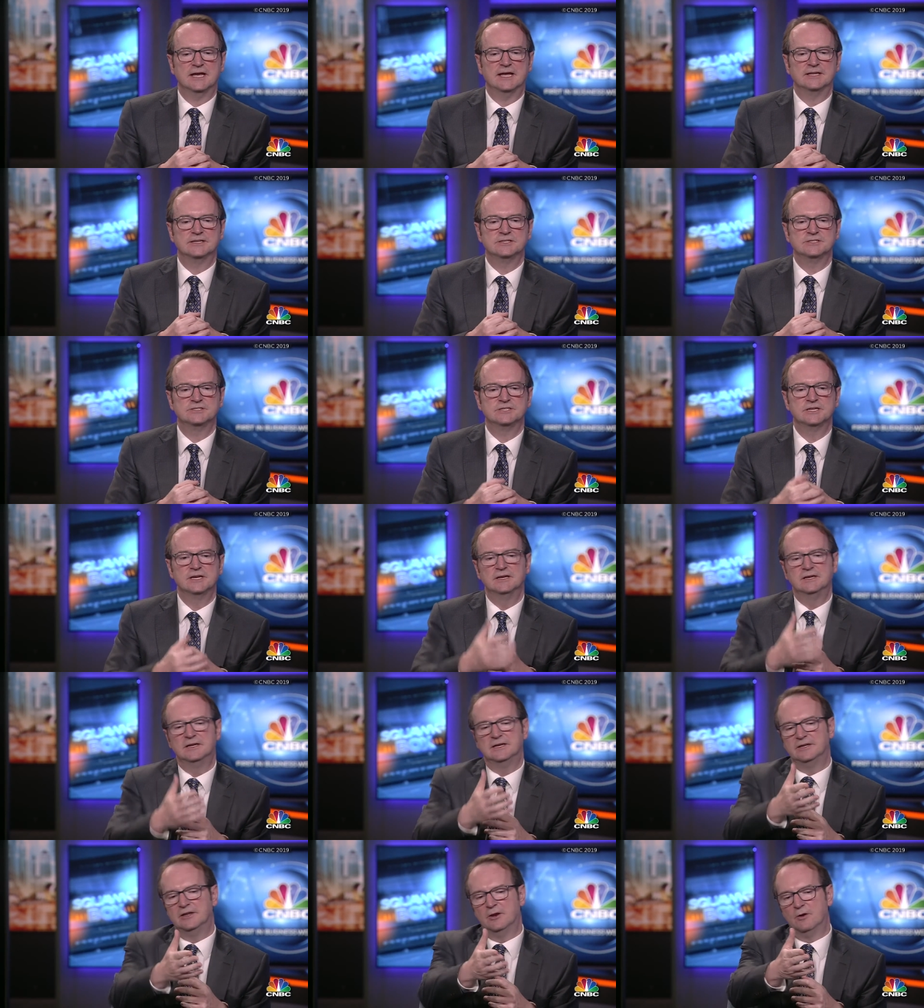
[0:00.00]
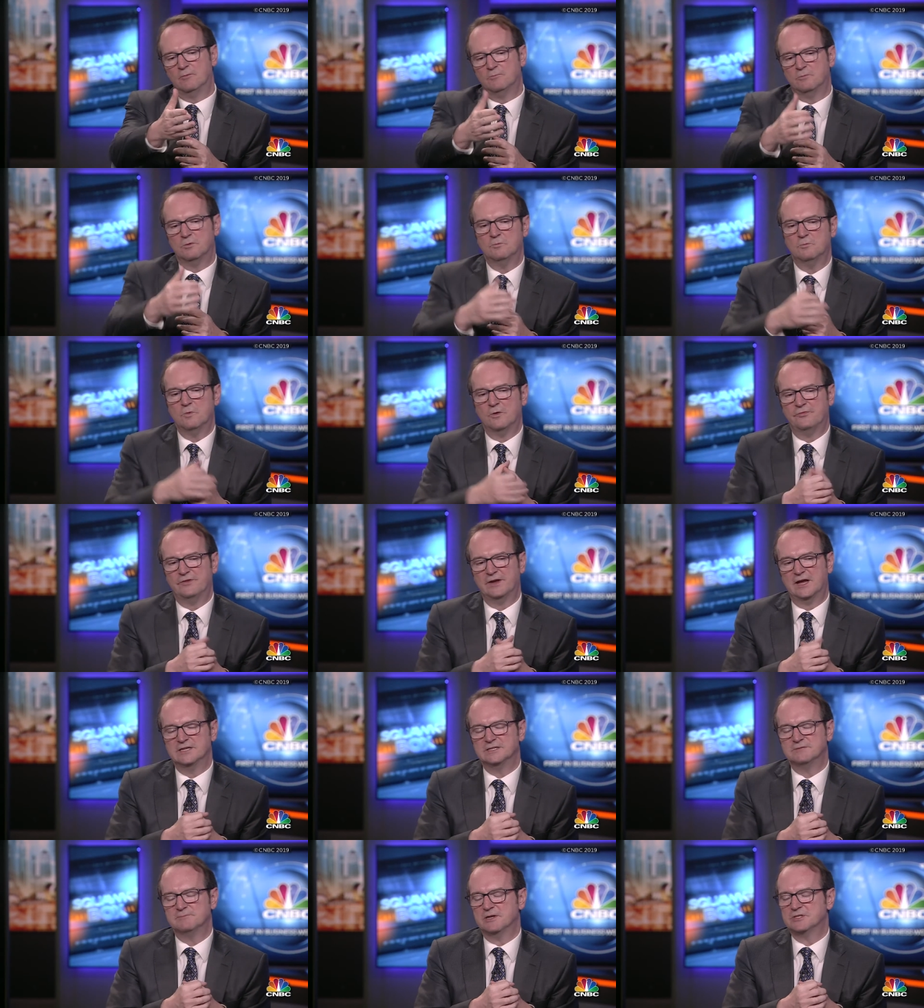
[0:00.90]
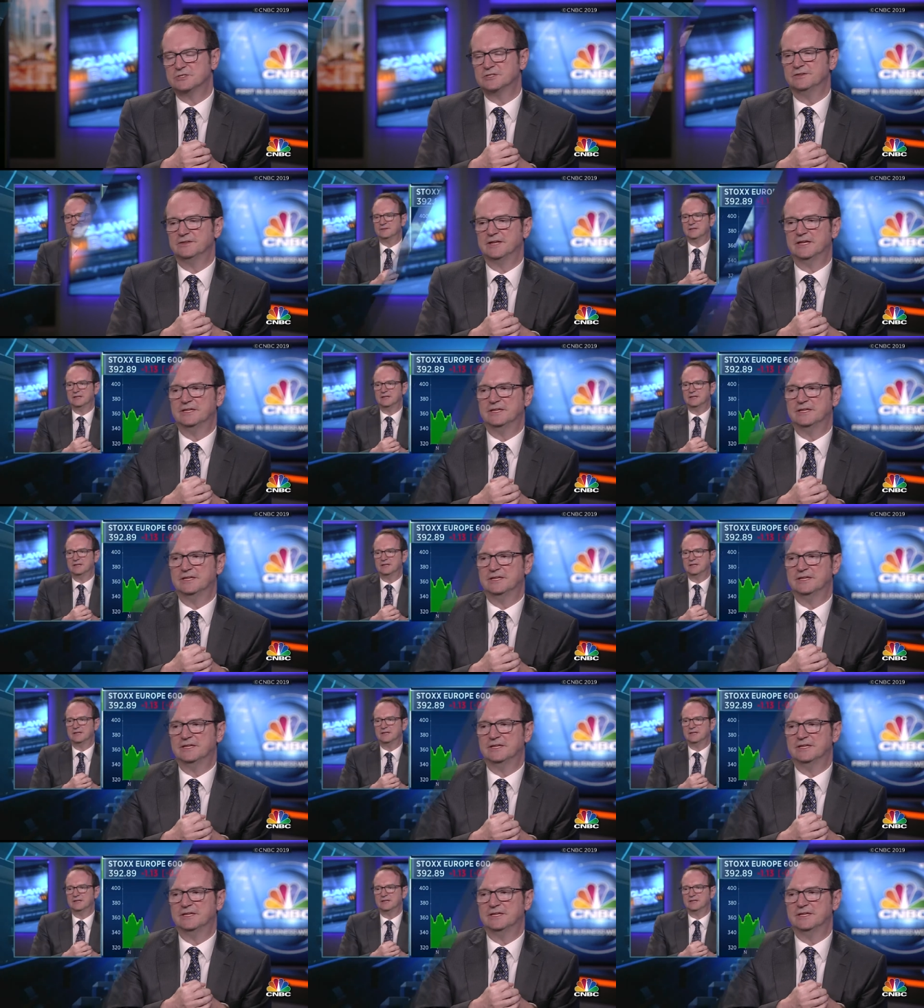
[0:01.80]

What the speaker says: And one thing I did mention at the